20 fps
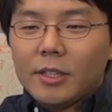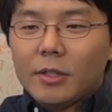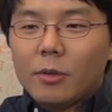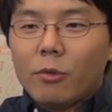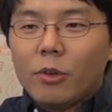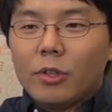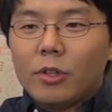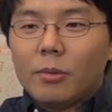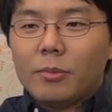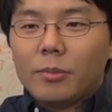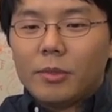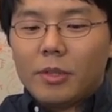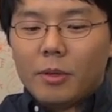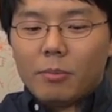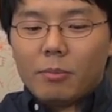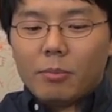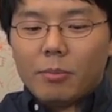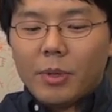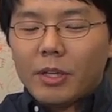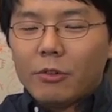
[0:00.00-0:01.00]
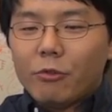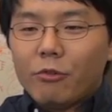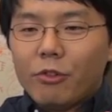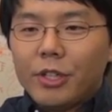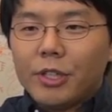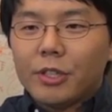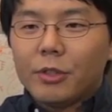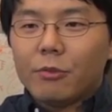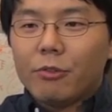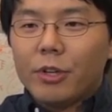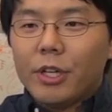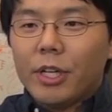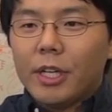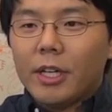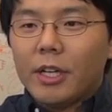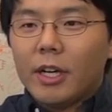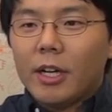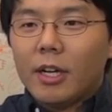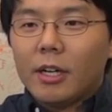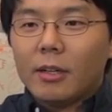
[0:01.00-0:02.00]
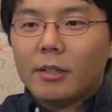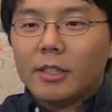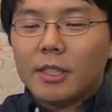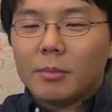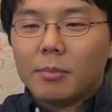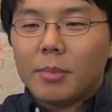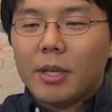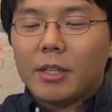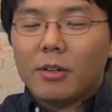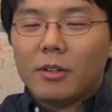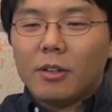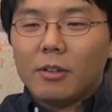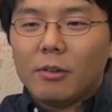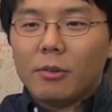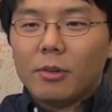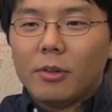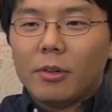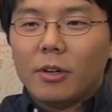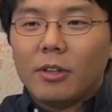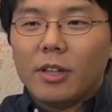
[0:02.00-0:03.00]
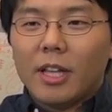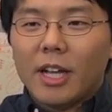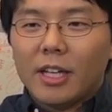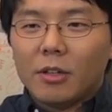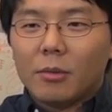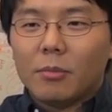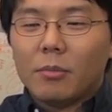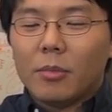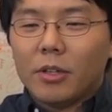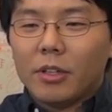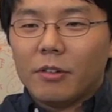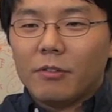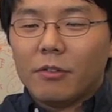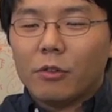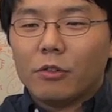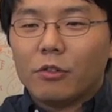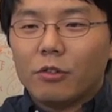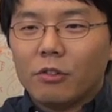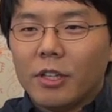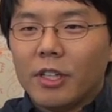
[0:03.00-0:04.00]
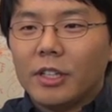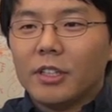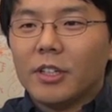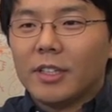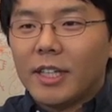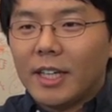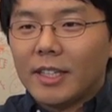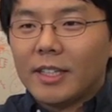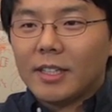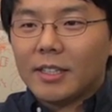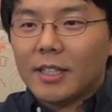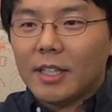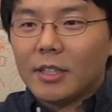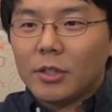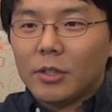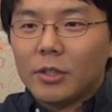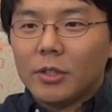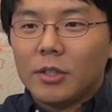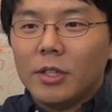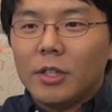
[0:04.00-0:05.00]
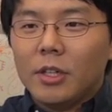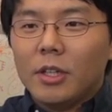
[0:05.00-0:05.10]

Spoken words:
one of the big reasons we spend a lot of money for cooling the data center.